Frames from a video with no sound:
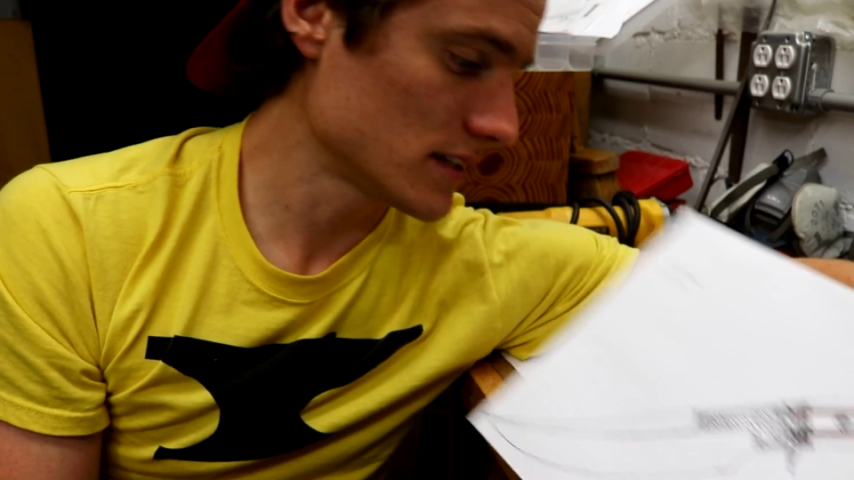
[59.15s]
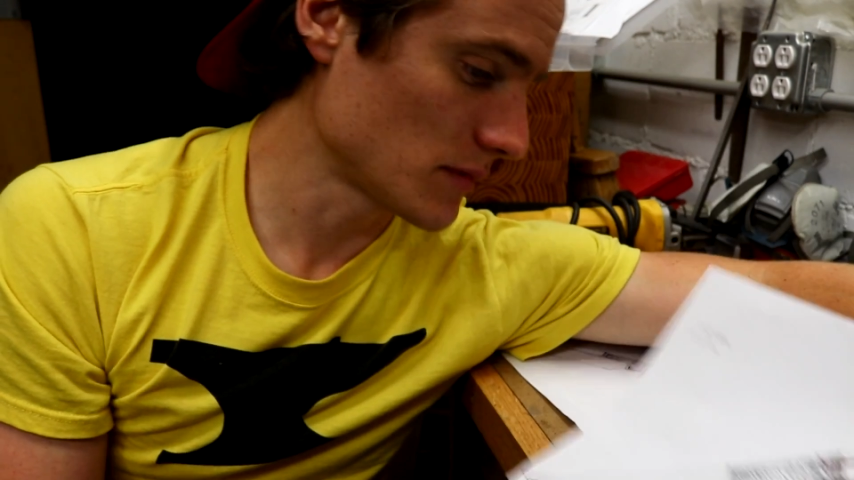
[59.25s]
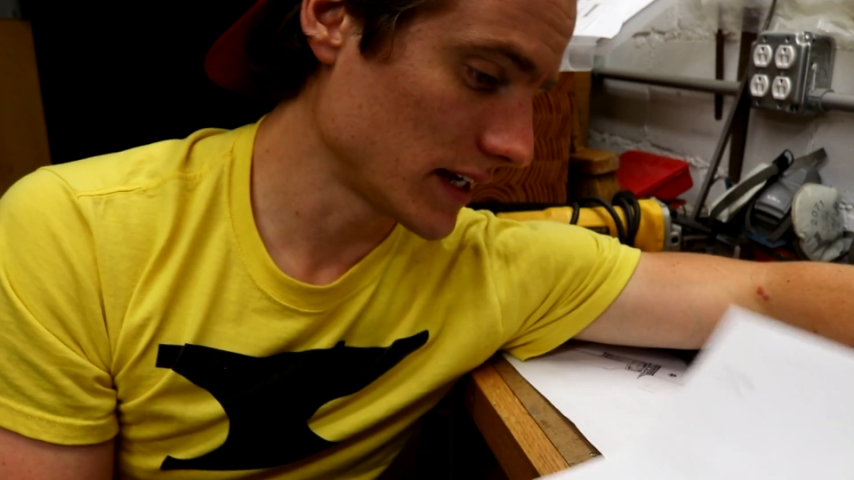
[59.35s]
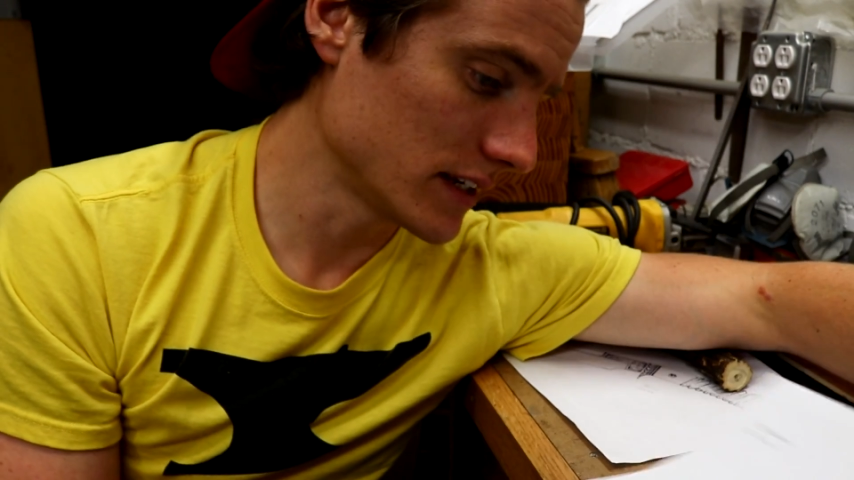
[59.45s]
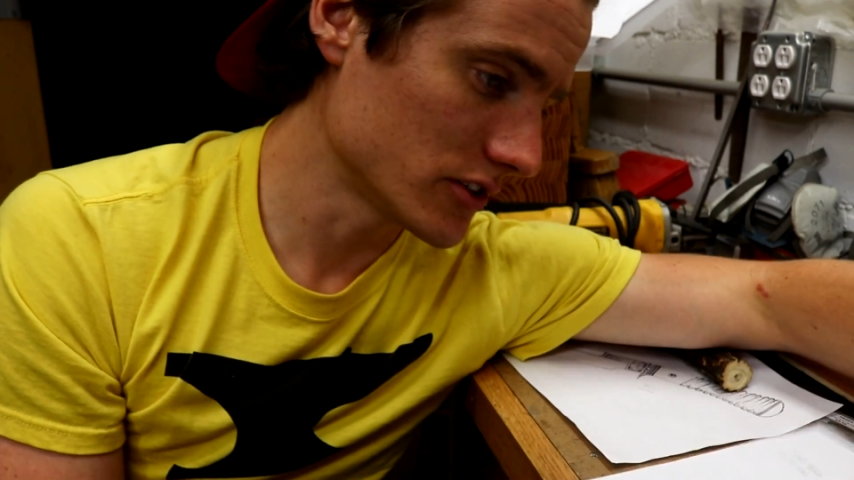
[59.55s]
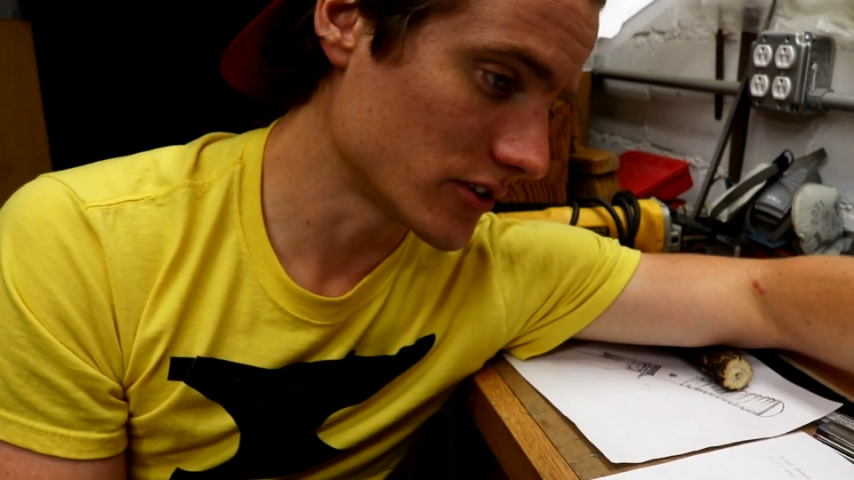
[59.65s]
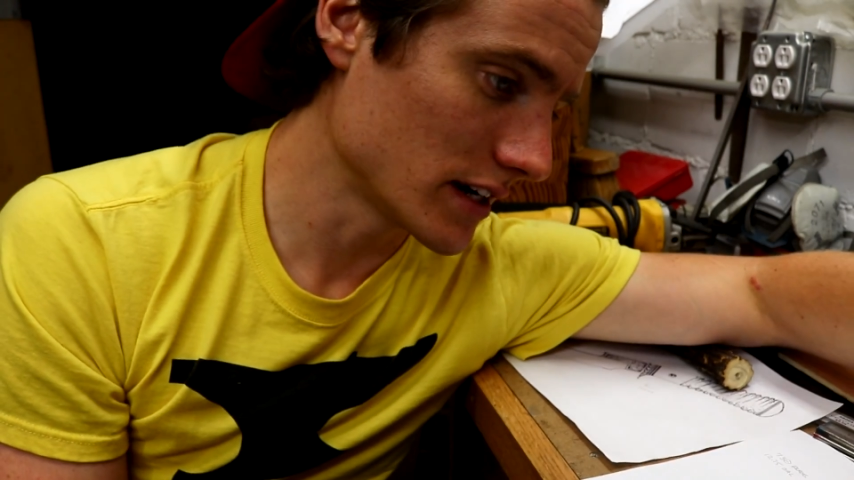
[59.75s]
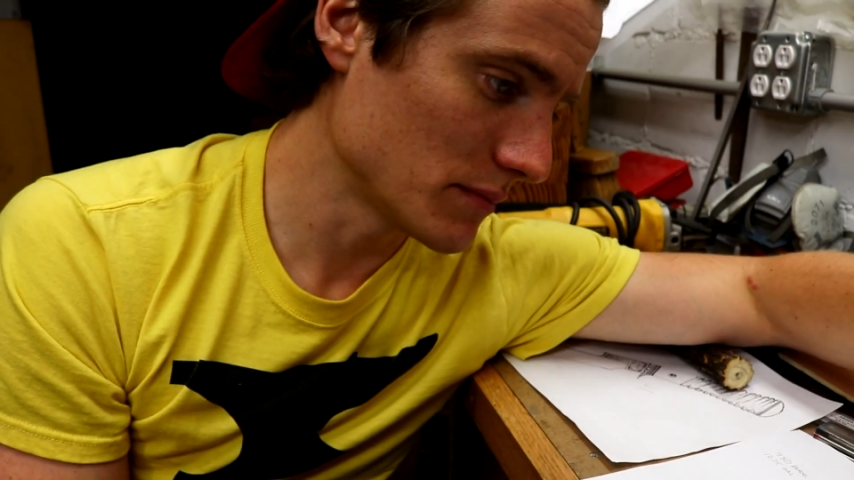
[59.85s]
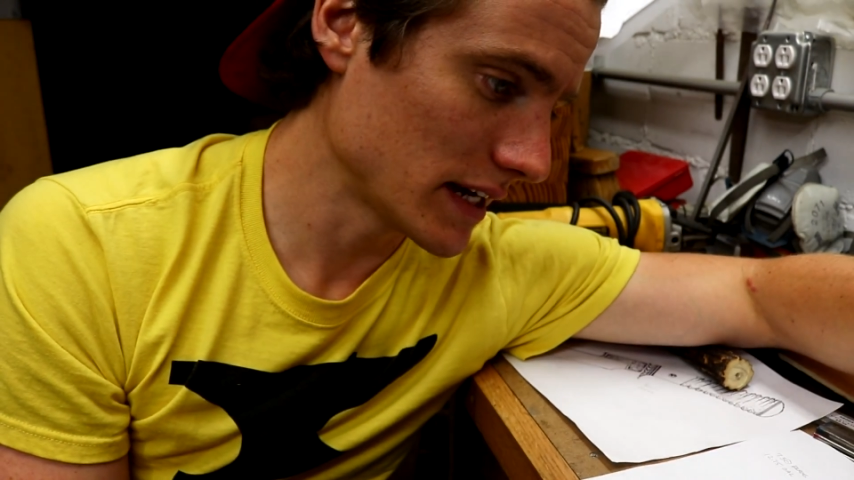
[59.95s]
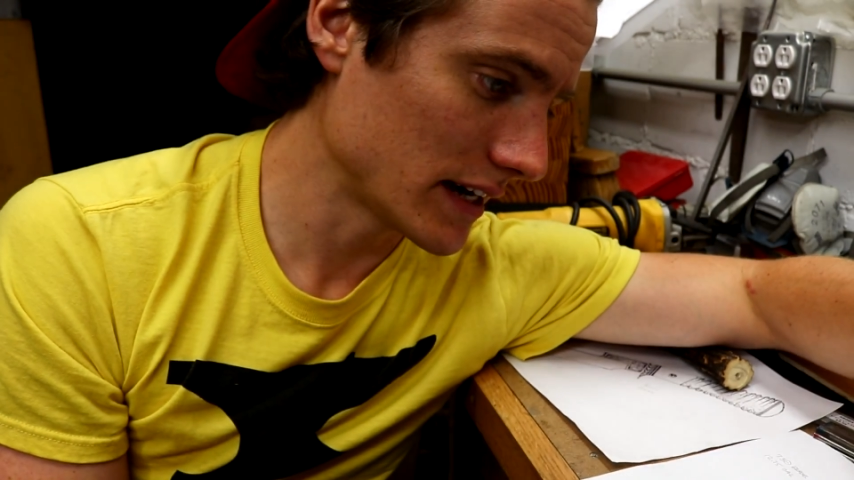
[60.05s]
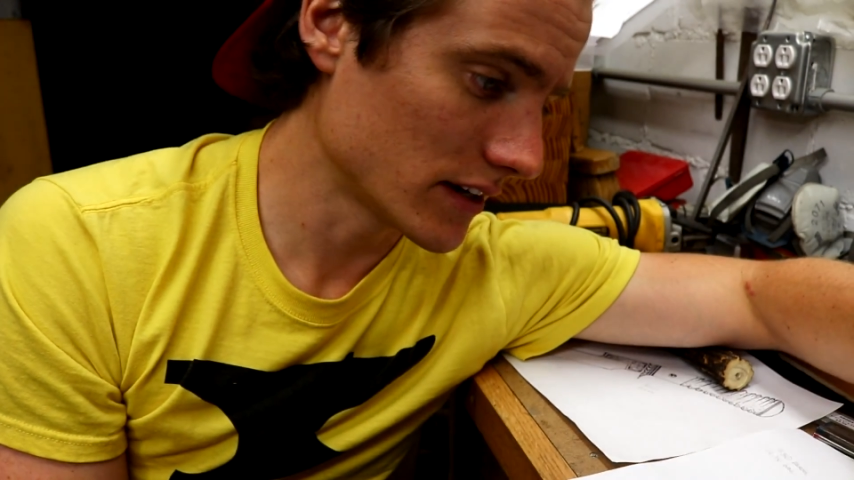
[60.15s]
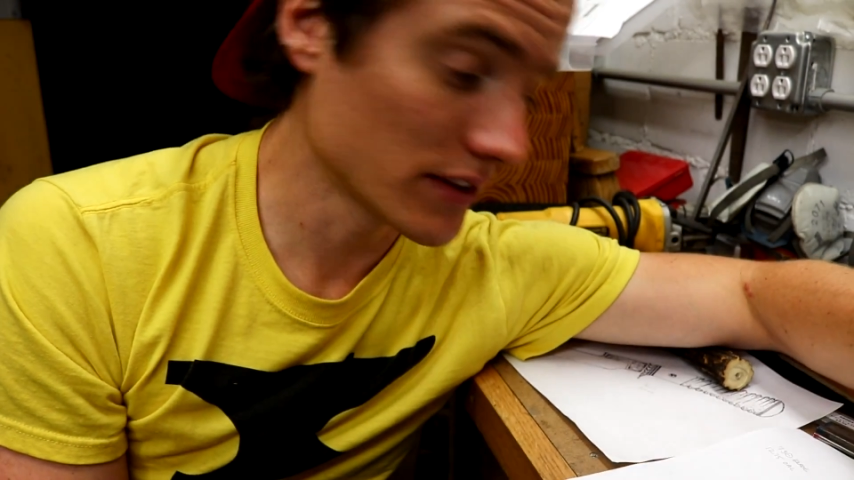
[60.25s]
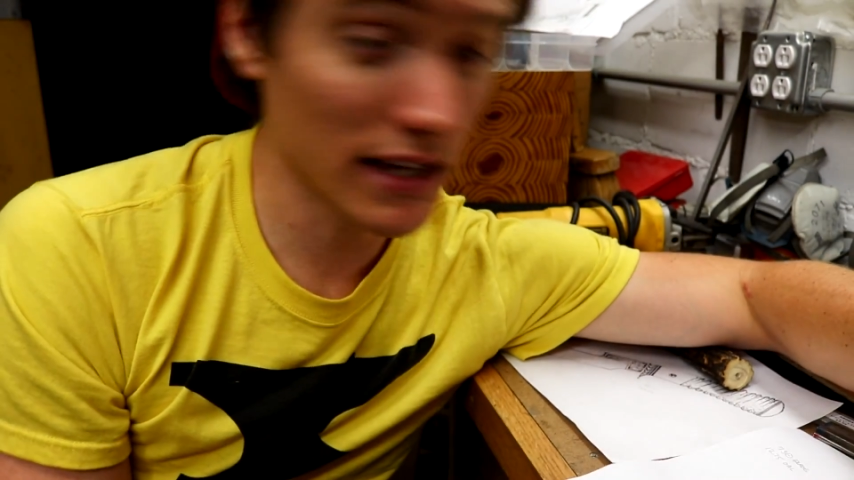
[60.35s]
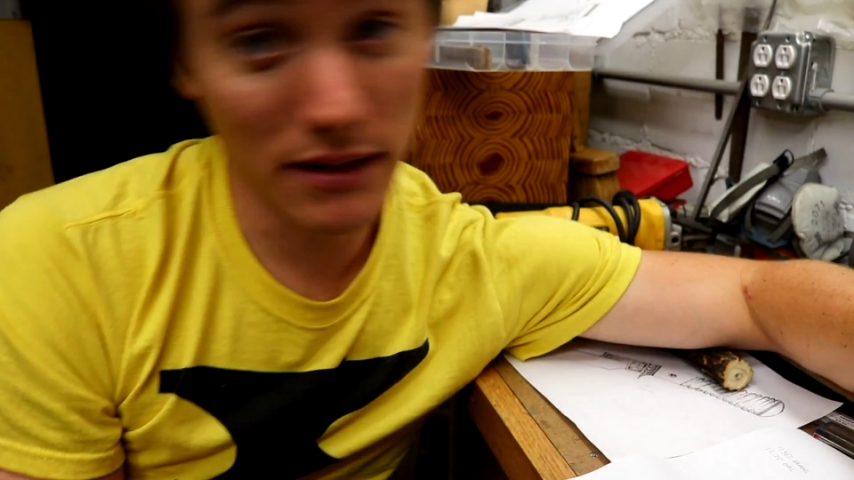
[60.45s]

Somebody can straighten me out on that.